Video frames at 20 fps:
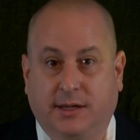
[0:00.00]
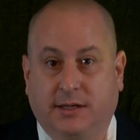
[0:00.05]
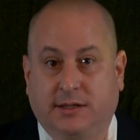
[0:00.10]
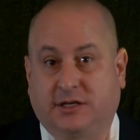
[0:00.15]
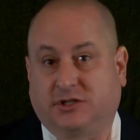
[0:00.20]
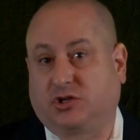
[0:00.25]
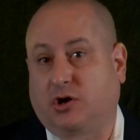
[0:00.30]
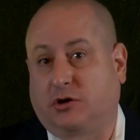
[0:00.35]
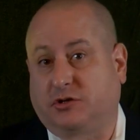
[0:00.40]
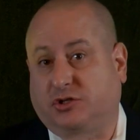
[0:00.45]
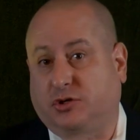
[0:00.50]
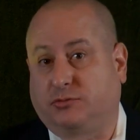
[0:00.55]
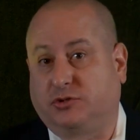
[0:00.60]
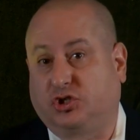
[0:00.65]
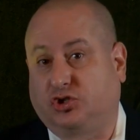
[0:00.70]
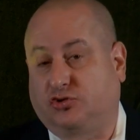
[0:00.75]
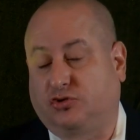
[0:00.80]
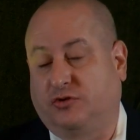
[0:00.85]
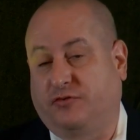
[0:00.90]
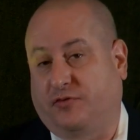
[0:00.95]
This also is
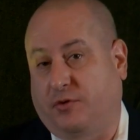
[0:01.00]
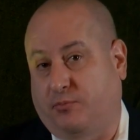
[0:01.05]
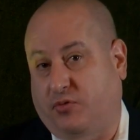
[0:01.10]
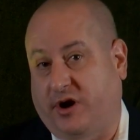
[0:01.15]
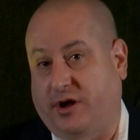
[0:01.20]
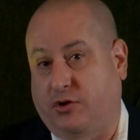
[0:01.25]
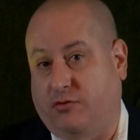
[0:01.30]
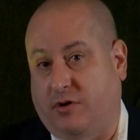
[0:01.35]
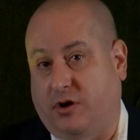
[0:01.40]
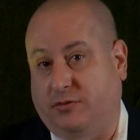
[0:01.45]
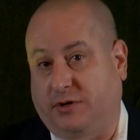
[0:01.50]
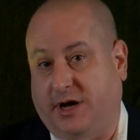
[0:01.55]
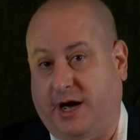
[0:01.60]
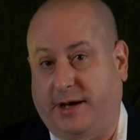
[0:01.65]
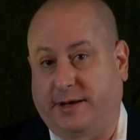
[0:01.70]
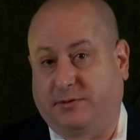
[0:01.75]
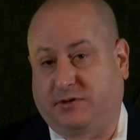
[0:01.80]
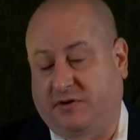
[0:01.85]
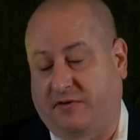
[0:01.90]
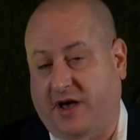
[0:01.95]
true for bring your own
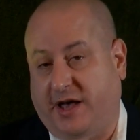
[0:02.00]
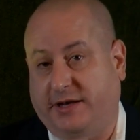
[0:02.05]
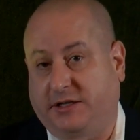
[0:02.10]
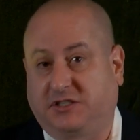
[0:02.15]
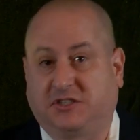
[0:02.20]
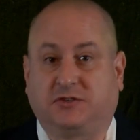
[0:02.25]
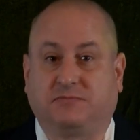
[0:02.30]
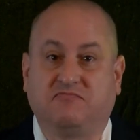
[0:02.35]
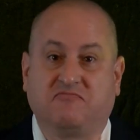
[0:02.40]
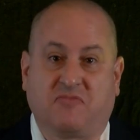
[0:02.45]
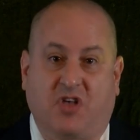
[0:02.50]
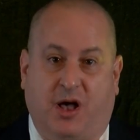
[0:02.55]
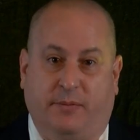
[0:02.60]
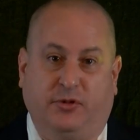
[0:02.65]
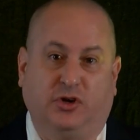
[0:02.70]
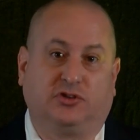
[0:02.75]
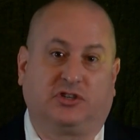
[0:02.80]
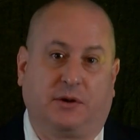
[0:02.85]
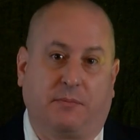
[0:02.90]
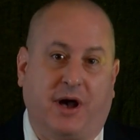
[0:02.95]
device. I'm
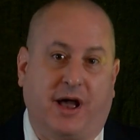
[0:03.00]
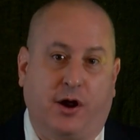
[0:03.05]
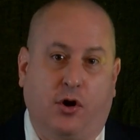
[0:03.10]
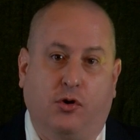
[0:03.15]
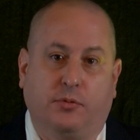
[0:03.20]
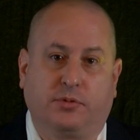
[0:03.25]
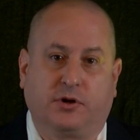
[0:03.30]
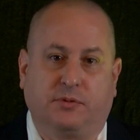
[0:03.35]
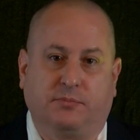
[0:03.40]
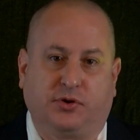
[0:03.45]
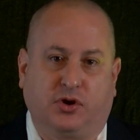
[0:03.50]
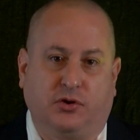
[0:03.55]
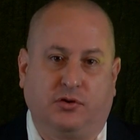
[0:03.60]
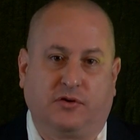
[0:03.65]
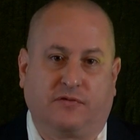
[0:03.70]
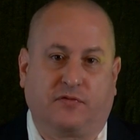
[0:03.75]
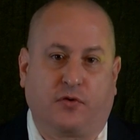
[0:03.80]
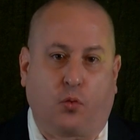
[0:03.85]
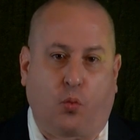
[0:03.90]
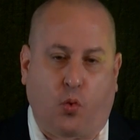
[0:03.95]
using my home
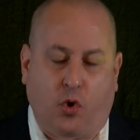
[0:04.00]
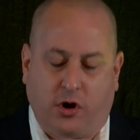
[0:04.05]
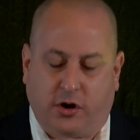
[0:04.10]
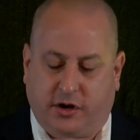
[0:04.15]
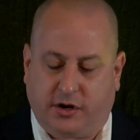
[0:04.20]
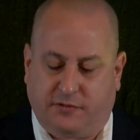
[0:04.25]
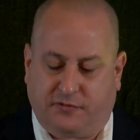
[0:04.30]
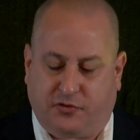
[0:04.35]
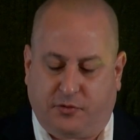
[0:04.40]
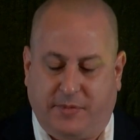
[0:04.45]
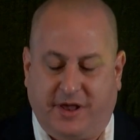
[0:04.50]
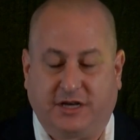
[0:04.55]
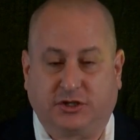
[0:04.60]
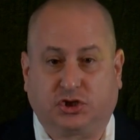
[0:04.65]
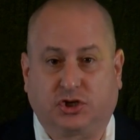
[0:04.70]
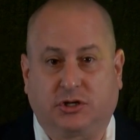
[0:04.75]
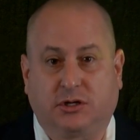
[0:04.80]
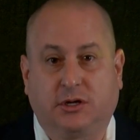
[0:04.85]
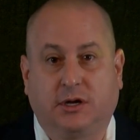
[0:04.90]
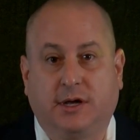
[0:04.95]
computer for work
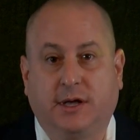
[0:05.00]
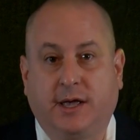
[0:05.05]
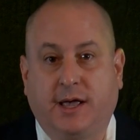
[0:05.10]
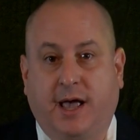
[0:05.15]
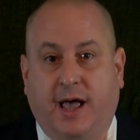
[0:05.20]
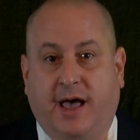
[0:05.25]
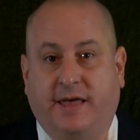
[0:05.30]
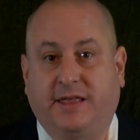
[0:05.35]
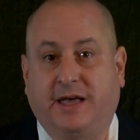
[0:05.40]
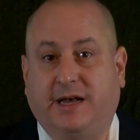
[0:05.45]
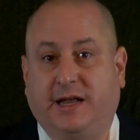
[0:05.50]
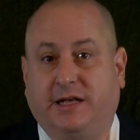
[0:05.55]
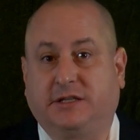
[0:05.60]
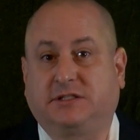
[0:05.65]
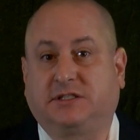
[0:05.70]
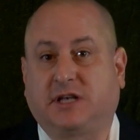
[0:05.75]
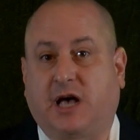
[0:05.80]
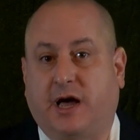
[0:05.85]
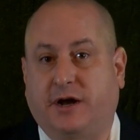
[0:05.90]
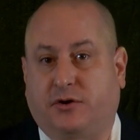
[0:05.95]
information, and then
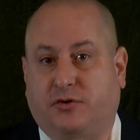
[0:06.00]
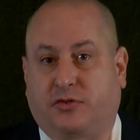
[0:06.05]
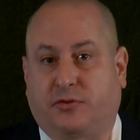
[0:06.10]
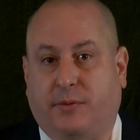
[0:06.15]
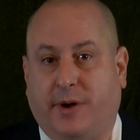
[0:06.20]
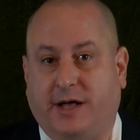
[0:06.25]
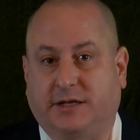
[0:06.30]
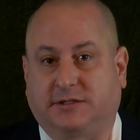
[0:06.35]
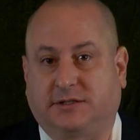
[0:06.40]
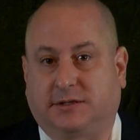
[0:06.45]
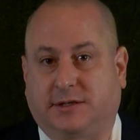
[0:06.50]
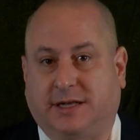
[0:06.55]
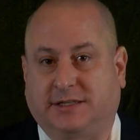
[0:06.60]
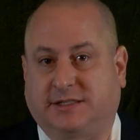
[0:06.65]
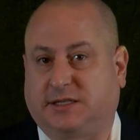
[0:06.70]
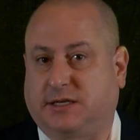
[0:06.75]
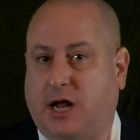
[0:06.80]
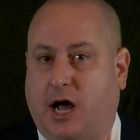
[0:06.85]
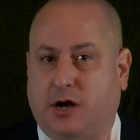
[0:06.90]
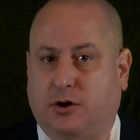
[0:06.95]
insider threats.
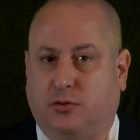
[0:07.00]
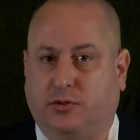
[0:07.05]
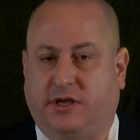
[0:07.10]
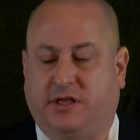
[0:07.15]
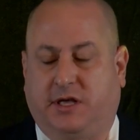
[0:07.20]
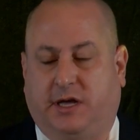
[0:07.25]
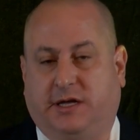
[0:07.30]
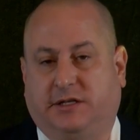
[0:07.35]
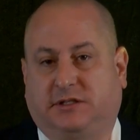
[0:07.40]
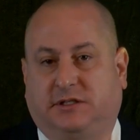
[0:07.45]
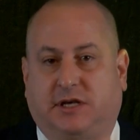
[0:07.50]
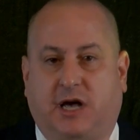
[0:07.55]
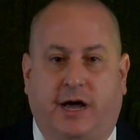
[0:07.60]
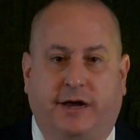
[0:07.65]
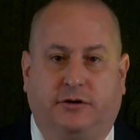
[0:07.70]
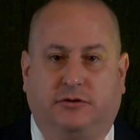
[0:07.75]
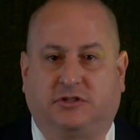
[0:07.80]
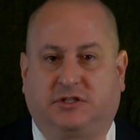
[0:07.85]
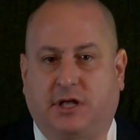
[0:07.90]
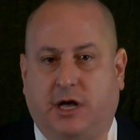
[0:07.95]
That's not only the
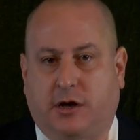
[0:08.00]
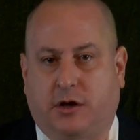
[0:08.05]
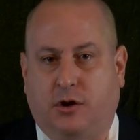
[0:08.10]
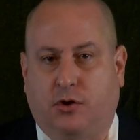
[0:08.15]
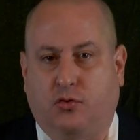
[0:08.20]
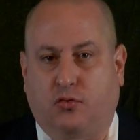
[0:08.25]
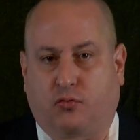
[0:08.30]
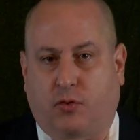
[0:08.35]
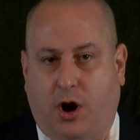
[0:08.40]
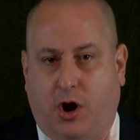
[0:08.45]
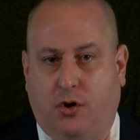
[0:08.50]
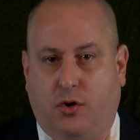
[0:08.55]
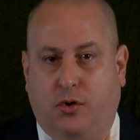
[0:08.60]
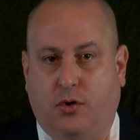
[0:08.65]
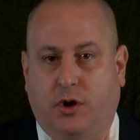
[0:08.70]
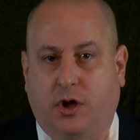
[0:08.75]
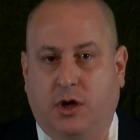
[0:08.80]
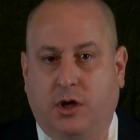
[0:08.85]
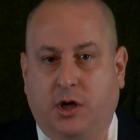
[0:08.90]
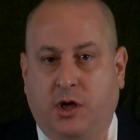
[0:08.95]
insiders that go
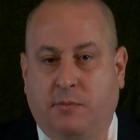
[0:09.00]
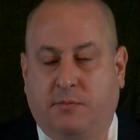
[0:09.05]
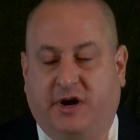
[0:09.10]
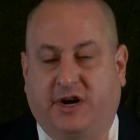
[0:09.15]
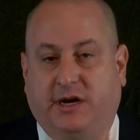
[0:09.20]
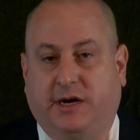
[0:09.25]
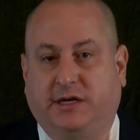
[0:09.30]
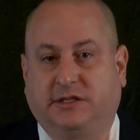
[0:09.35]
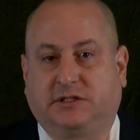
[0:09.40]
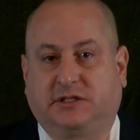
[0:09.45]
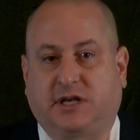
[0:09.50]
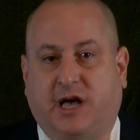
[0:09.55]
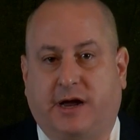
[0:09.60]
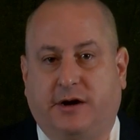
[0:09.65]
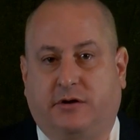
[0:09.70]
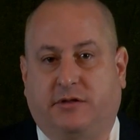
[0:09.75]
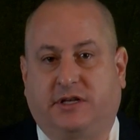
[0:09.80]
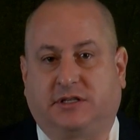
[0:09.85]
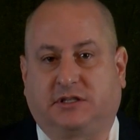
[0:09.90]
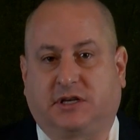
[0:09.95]
rogue, but an
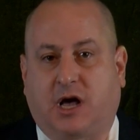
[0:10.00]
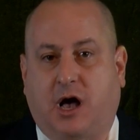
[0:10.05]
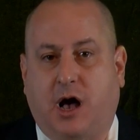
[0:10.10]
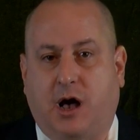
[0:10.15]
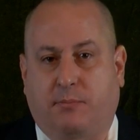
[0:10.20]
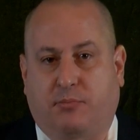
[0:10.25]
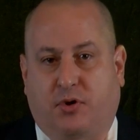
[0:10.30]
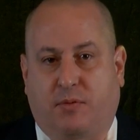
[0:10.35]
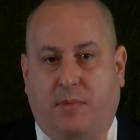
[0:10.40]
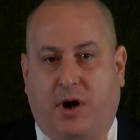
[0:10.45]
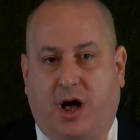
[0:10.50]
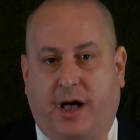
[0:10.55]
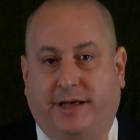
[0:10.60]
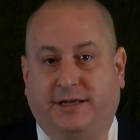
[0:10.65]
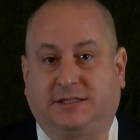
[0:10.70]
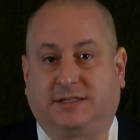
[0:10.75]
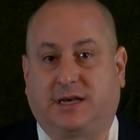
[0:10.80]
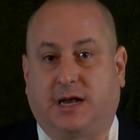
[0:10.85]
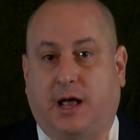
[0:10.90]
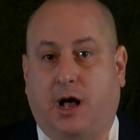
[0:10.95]
insider that's
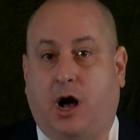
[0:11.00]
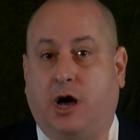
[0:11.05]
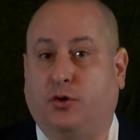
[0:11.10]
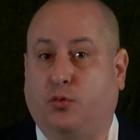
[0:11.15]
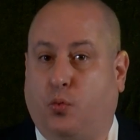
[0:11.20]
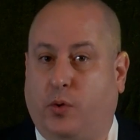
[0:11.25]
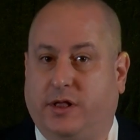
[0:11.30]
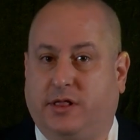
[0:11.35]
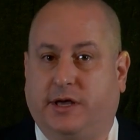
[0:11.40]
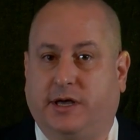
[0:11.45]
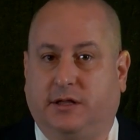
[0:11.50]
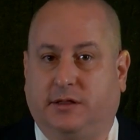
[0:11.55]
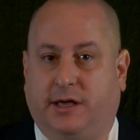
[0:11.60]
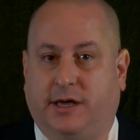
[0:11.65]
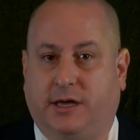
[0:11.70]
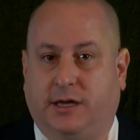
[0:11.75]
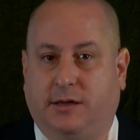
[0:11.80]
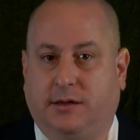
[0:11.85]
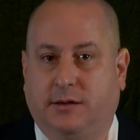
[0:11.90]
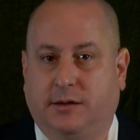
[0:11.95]
compromised
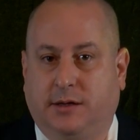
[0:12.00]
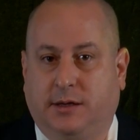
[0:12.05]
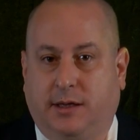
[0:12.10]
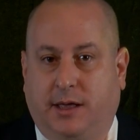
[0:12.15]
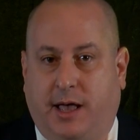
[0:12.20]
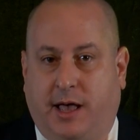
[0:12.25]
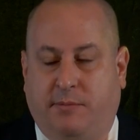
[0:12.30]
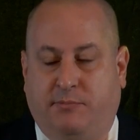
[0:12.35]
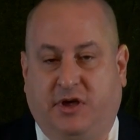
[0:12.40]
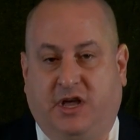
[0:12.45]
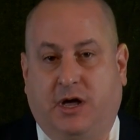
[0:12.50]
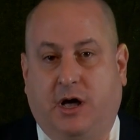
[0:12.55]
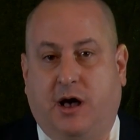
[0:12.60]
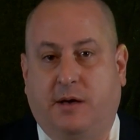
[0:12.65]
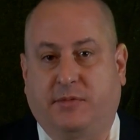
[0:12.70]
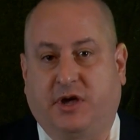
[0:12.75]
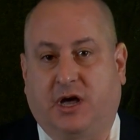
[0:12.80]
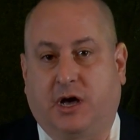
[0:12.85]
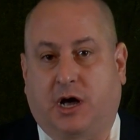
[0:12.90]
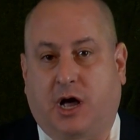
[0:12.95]
unwillingly and
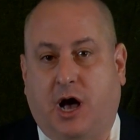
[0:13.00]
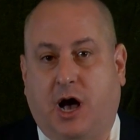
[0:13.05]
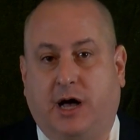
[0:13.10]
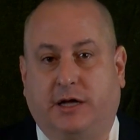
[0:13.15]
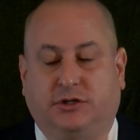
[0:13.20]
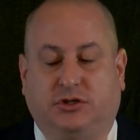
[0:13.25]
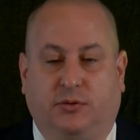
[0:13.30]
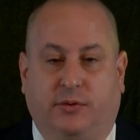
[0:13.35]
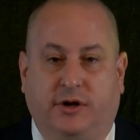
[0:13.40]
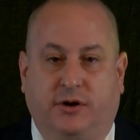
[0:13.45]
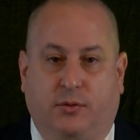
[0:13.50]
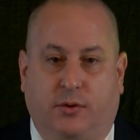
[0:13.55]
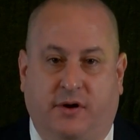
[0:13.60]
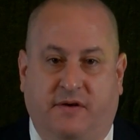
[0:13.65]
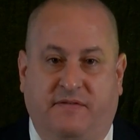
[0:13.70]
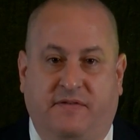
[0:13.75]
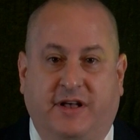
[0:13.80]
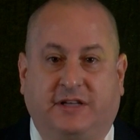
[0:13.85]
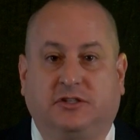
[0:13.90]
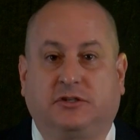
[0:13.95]
becoming a conduit or
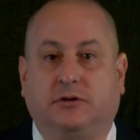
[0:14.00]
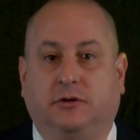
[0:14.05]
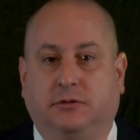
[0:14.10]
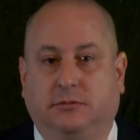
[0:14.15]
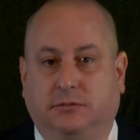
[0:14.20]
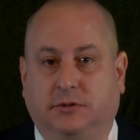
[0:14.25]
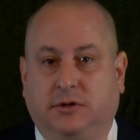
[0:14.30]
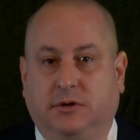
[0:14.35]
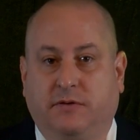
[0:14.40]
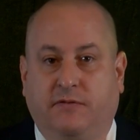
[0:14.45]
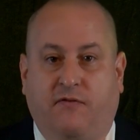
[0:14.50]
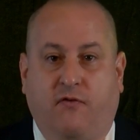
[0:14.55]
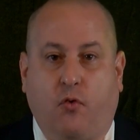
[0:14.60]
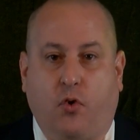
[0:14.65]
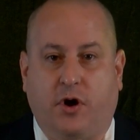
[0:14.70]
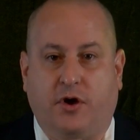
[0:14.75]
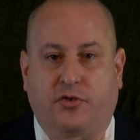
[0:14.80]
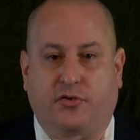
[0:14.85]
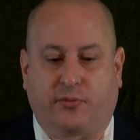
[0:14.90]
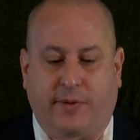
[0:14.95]
a vessel
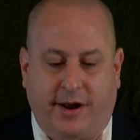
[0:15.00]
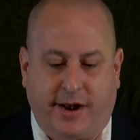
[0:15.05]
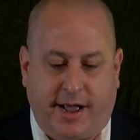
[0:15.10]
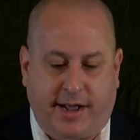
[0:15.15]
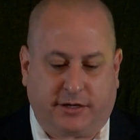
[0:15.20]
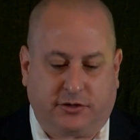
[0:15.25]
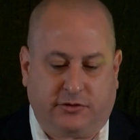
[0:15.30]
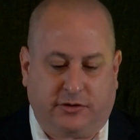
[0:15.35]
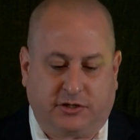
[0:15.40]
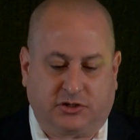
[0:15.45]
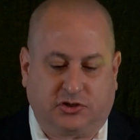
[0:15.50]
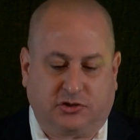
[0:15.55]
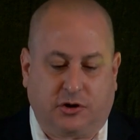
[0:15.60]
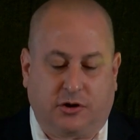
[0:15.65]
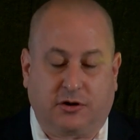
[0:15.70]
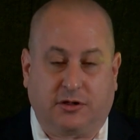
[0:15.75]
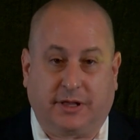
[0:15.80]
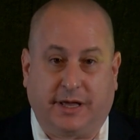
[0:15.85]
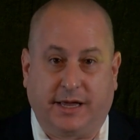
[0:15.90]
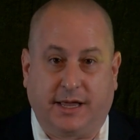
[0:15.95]
for a threat actor
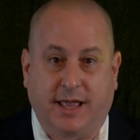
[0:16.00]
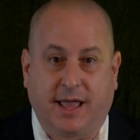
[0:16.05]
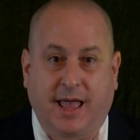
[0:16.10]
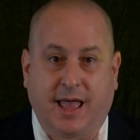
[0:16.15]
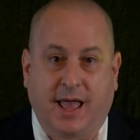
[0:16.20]
externally.